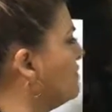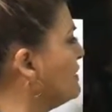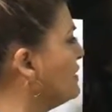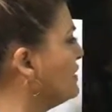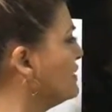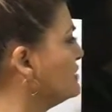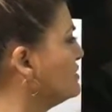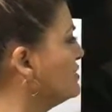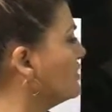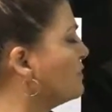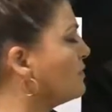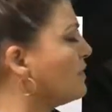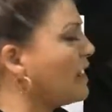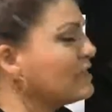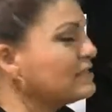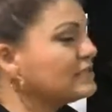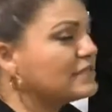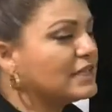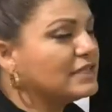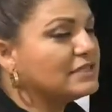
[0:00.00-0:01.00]
because the
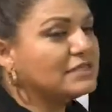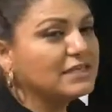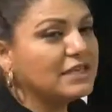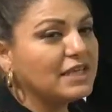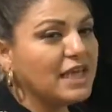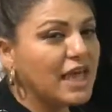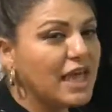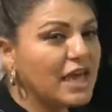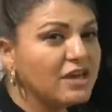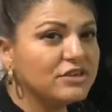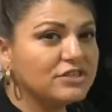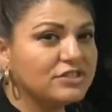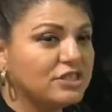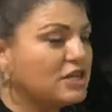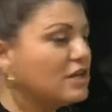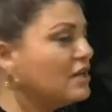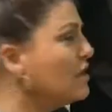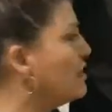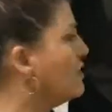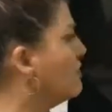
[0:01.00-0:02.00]
grass gets the
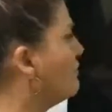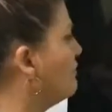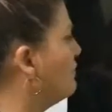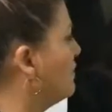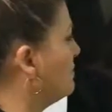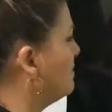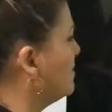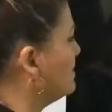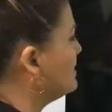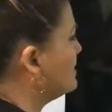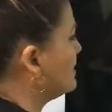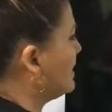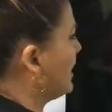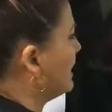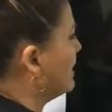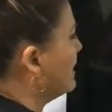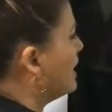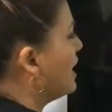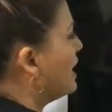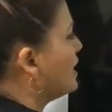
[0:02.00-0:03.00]
energy from the
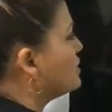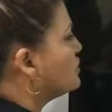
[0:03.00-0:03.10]
sun.